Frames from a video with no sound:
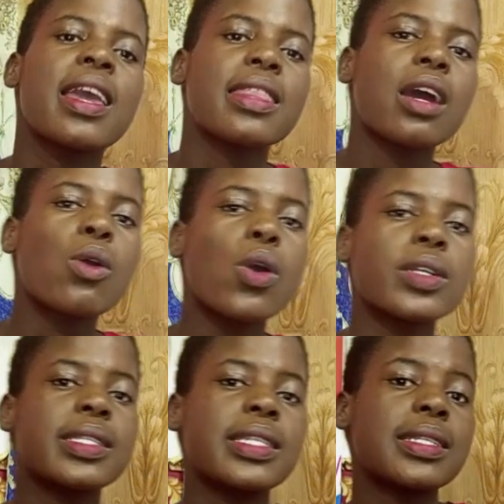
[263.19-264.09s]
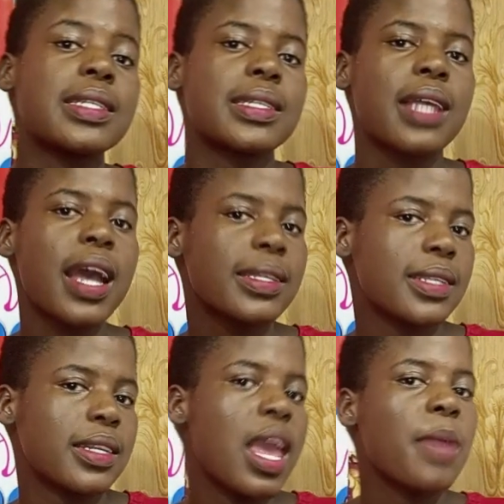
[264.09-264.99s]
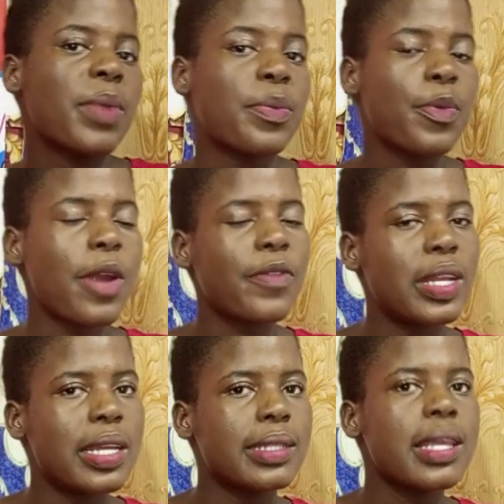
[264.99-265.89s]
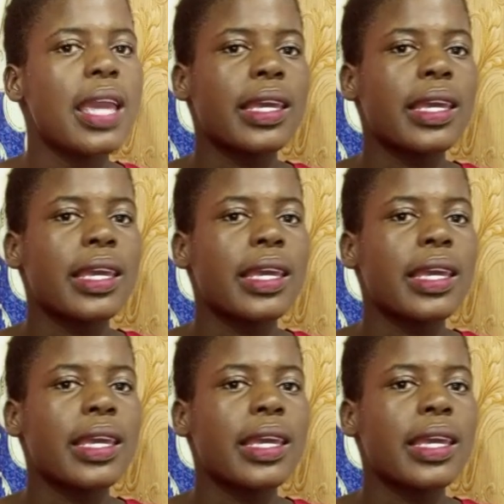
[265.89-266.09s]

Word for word: that caused this disheartening but prevalent